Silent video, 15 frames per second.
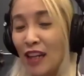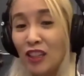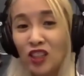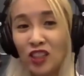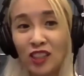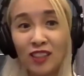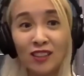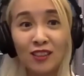
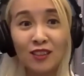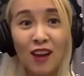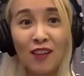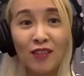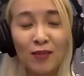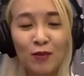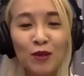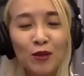chance you have the
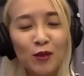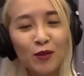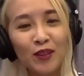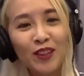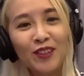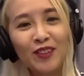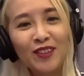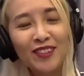book with
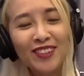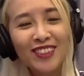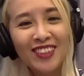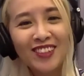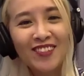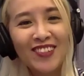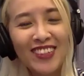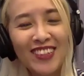you so
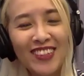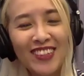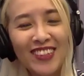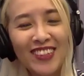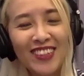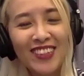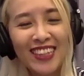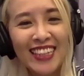we
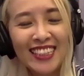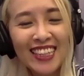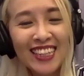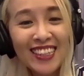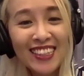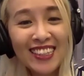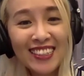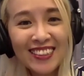can
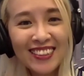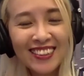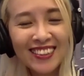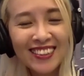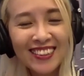take a look?